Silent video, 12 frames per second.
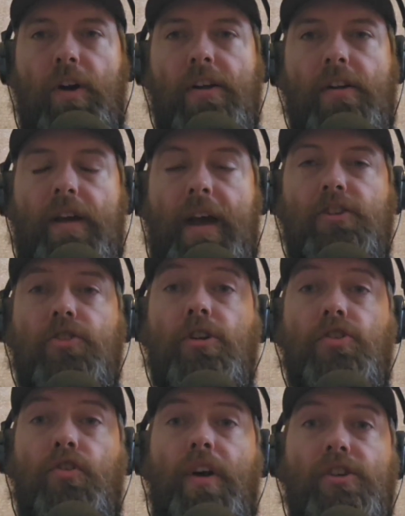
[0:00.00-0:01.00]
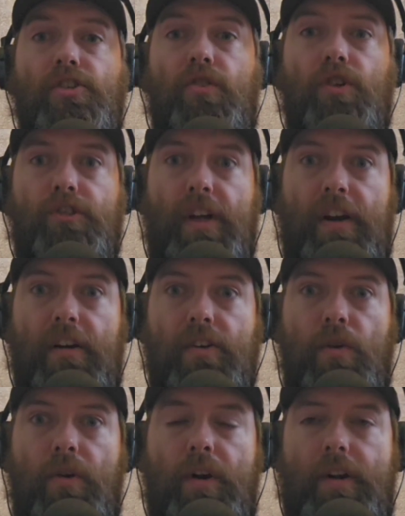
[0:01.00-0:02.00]
extraterrestrial
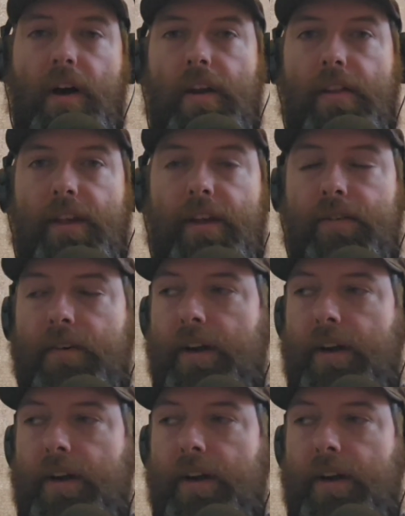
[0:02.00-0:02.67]
territory kind of thing, right?